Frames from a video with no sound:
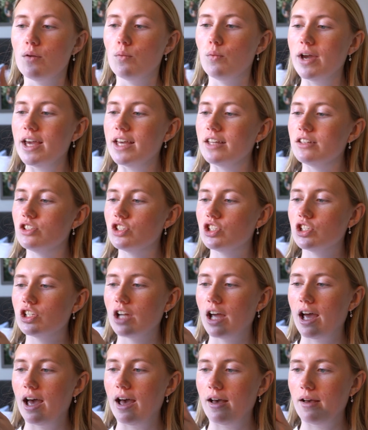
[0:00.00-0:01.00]
which
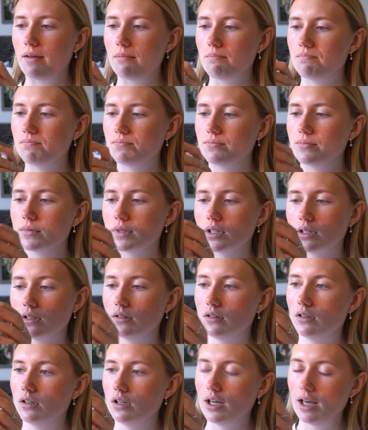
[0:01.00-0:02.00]

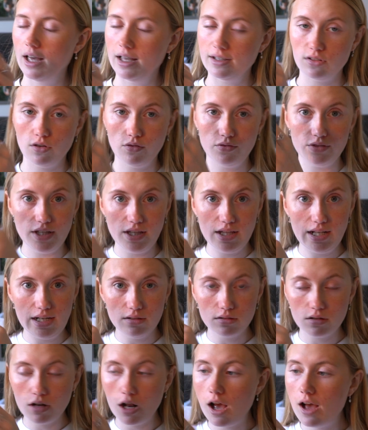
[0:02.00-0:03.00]
has obviously the
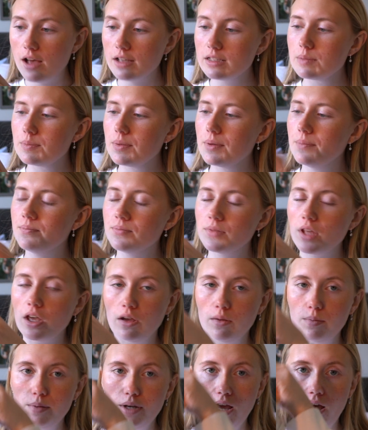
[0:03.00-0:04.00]
little clasp.
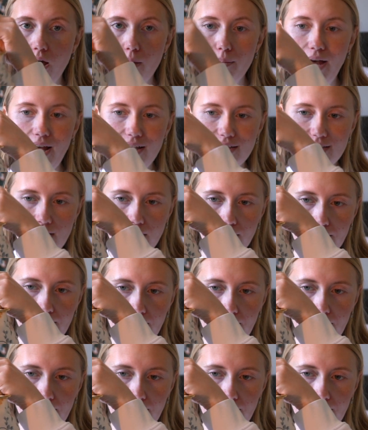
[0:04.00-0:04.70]
Open it up, has a little